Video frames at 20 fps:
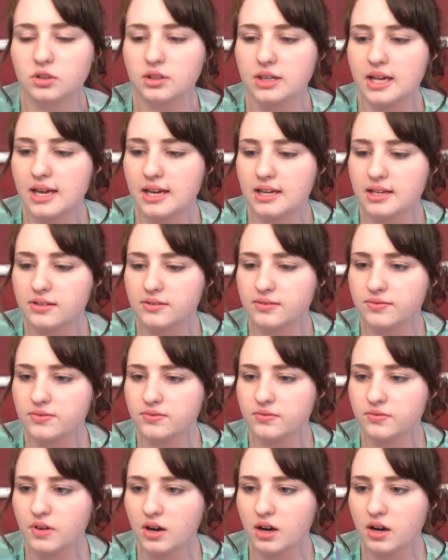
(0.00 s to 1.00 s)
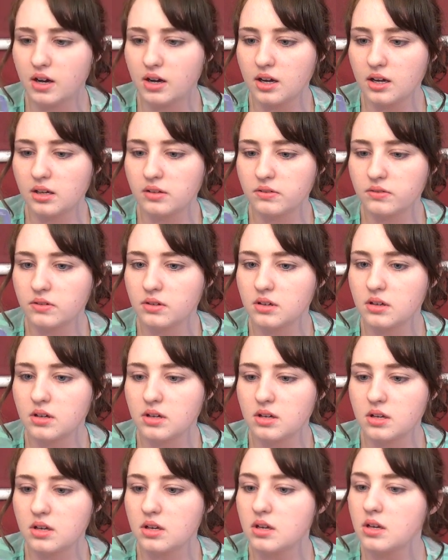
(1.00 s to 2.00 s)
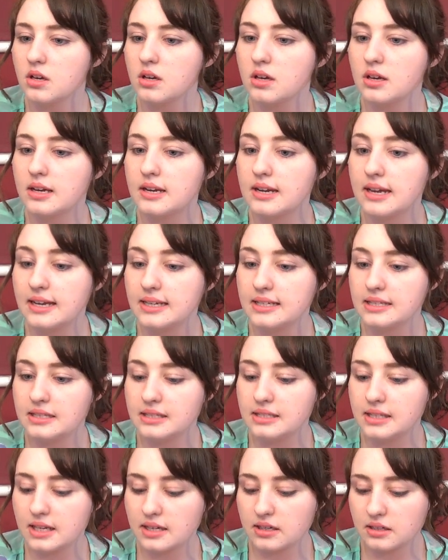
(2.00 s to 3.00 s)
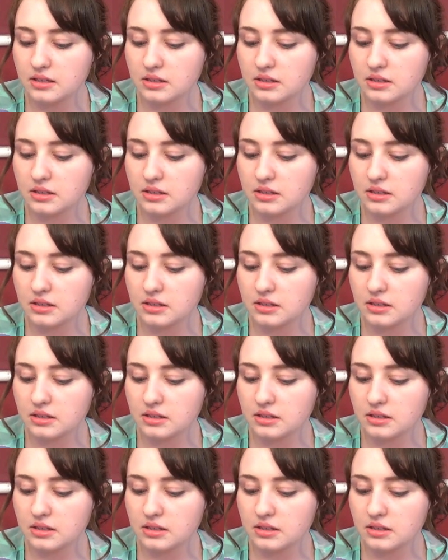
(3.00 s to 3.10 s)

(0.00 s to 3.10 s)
an A5, an A6